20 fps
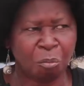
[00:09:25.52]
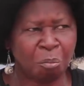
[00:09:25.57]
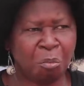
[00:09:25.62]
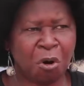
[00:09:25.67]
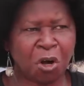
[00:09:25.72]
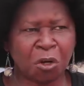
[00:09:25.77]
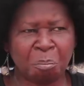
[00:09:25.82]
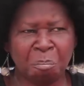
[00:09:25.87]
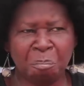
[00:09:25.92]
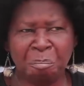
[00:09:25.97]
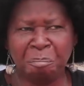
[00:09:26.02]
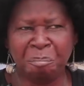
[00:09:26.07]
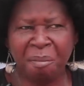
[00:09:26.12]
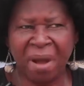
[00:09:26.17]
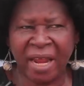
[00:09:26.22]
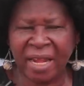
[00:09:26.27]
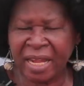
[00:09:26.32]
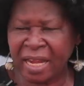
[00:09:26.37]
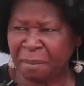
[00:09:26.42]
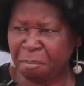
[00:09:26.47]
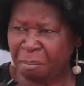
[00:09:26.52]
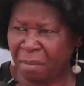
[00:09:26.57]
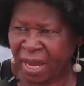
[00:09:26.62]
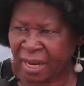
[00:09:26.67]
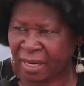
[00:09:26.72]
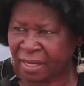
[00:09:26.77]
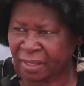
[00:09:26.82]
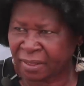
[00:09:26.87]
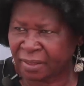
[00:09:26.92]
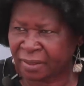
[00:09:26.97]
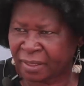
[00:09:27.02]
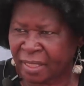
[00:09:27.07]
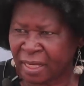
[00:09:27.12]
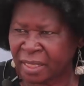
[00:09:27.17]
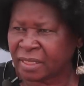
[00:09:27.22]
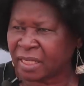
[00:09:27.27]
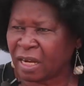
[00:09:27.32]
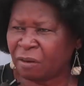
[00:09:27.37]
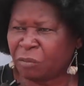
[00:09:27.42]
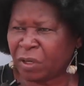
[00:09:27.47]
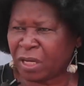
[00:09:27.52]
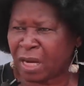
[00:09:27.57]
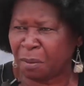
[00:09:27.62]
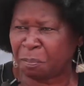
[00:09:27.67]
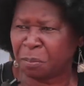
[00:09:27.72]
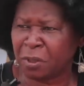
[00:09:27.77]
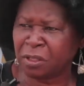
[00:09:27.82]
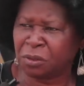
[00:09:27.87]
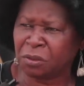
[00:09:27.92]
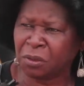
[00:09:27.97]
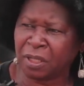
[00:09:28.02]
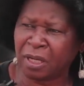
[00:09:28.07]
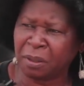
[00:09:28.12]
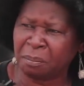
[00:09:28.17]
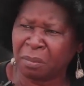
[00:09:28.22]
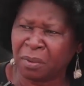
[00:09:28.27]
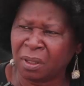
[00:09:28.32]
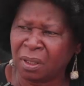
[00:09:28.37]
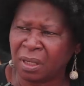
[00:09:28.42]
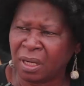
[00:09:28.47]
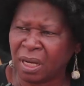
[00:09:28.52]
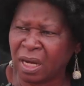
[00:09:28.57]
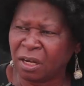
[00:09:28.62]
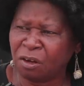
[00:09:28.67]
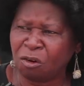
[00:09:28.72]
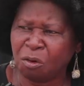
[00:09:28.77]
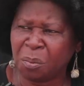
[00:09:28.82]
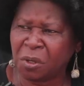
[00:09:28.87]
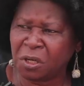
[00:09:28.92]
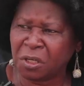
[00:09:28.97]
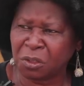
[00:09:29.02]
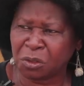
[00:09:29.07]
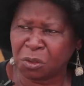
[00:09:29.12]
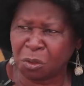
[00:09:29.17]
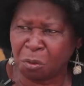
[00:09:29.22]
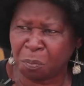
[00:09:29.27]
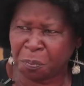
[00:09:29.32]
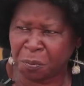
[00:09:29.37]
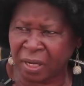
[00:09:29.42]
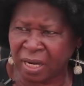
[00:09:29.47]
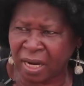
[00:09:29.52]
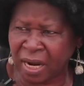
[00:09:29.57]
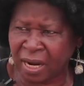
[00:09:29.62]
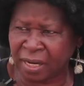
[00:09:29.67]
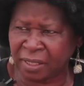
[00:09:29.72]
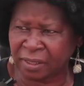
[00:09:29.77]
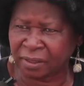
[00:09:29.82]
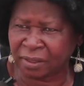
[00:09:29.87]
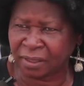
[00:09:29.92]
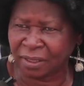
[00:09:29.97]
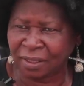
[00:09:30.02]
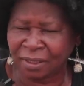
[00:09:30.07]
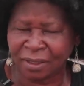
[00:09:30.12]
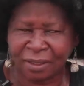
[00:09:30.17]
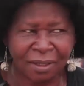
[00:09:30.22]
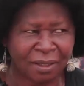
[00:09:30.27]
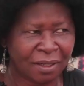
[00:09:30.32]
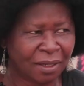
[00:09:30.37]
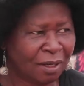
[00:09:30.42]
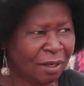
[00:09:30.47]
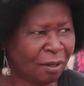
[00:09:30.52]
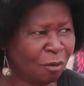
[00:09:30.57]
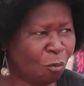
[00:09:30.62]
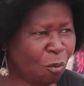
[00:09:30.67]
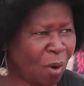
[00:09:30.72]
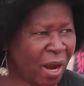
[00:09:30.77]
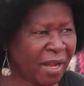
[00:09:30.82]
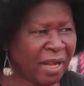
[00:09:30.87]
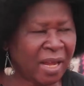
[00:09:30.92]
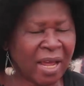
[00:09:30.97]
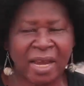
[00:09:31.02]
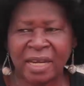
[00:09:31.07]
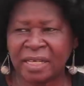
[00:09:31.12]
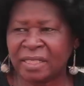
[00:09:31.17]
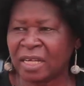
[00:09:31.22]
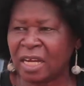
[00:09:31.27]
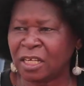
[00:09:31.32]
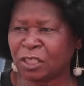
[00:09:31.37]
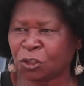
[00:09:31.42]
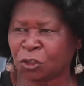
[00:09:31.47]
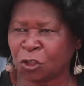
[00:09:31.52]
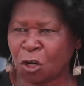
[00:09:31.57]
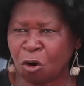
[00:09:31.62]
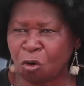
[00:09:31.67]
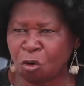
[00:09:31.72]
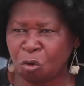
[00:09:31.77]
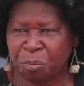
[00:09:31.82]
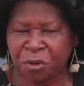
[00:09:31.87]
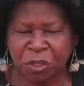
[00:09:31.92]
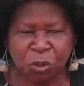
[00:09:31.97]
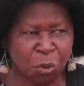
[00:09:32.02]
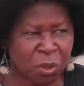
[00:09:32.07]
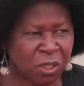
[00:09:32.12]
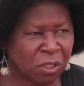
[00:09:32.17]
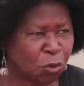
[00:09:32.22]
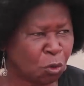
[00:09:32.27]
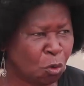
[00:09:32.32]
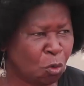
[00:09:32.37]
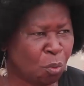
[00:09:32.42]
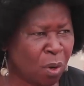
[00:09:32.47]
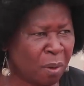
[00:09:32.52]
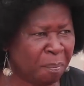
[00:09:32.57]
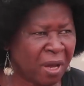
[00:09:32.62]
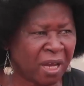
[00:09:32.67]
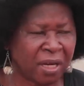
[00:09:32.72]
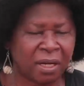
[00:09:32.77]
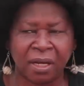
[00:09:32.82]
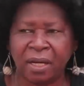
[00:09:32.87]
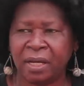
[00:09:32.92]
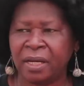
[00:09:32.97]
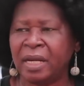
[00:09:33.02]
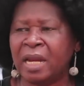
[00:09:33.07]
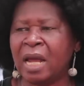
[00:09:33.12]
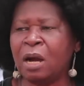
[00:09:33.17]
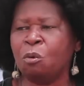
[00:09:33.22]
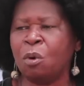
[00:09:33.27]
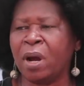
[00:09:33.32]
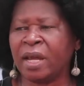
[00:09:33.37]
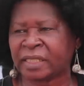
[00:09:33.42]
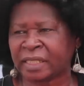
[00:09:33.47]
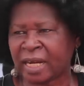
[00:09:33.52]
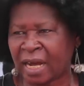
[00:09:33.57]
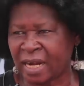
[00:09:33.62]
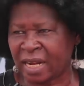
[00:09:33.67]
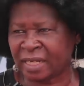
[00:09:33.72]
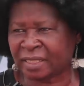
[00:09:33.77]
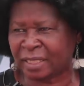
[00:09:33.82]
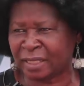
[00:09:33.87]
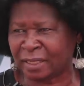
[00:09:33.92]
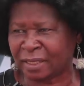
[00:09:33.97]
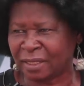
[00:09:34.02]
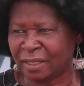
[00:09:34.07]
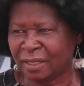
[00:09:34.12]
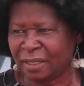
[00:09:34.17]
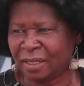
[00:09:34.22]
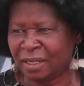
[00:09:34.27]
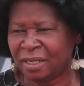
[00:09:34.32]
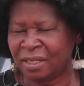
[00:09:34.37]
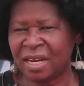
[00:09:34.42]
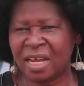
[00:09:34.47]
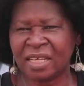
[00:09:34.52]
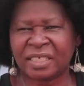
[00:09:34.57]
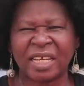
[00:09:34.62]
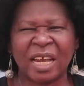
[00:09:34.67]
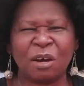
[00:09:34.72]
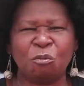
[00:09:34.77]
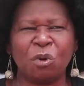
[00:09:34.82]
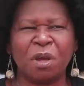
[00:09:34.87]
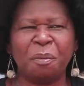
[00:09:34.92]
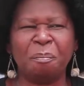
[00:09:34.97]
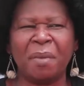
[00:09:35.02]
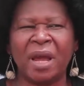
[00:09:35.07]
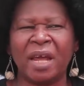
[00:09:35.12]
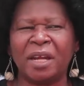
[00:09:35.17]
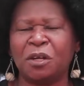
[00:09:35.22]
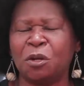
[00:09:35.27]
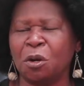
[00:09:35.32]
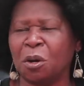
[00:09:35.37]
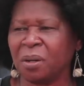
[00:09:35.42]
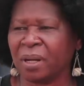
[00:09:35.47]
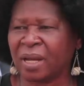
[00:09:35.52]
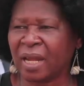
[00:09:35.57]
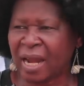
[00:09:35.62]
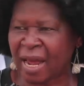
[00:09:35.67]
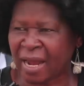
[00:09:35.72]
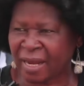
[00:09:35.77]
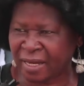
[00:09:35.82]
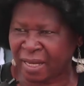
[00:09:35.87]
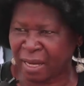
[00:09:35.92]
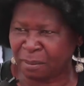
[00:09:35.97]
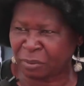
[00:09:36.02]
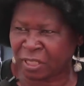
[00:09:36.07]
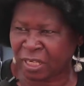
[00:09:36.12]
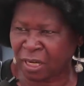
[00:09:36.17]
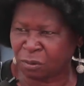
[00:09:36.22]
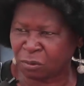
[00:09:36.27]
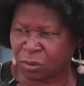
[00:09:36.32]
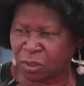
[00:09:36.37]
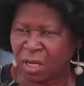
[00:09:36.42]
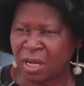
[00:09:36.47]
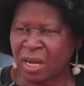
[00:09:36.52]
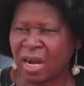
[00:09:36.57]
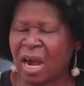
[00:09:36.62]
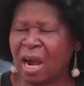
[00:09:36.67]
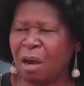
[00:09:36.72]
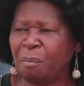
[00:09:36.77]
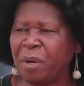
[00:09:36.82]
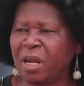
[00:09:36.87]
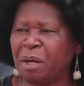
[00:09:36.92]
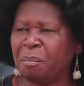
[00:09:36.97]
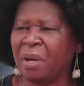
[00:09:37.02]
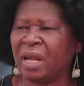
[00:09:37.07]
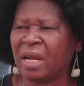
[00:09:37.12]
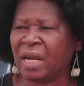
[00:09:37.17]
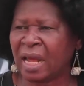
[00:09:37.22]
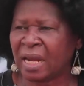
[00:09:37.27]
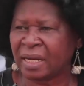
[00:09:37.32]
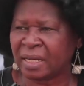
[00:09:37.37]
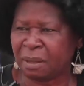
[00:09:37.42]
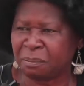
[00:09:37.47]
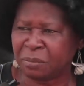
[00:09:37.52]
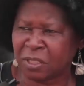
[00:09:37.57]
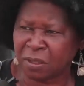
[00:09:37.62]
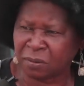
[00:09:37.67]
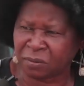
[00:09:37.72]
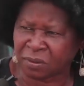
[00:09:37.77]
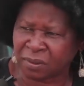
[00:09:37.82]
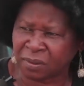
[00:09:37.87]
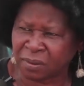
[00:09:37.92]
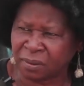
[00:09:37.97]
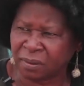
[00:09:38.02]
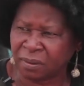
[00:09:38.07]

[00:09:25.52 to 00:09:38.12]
But many men, things have been happening to them and nobody is opening eyes. When there is a struggle between two women, they will escalate it. They say women don't like themselves. How many men like themselves?